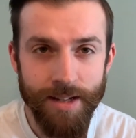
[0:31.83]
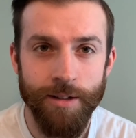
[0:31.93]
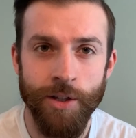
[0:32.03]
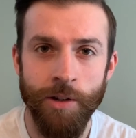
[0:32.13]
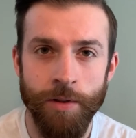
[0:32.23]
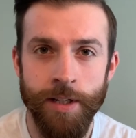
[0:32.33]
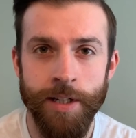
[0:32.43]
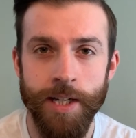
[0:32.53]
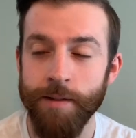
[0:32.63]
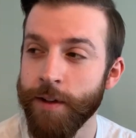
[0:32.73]
So
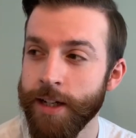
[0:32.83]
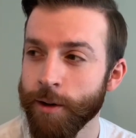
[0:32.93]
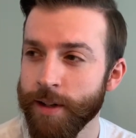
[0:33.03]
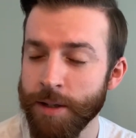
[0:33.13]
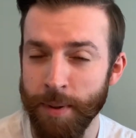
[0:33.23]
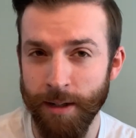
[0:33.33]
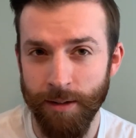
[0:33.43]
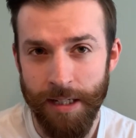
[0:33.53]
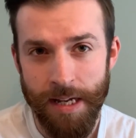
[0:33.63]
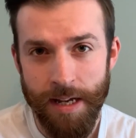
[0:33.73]
this video is
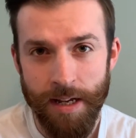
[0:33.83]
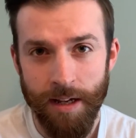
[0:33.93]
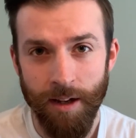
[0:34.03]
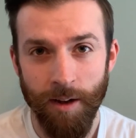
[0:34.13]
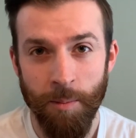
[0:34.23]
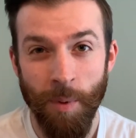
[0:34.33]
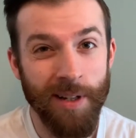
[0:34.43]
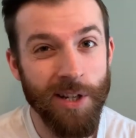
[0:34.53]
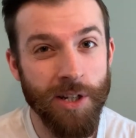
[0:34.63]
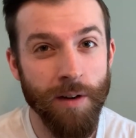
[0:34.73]
about my
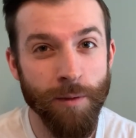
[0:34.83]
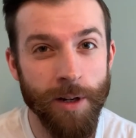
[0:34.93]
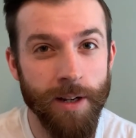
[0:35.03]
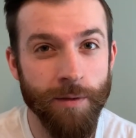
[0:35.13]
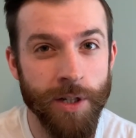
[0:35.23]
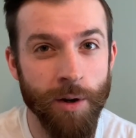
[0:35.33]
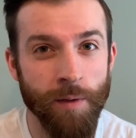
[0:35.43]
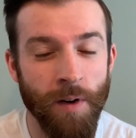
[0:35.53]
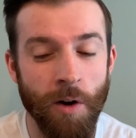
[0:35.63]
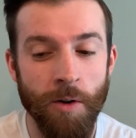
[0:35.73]
discovery of
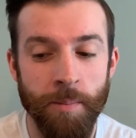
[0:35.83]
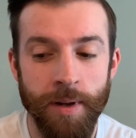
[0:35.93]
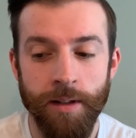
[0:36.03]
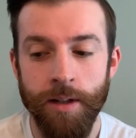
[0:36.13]
self-harm.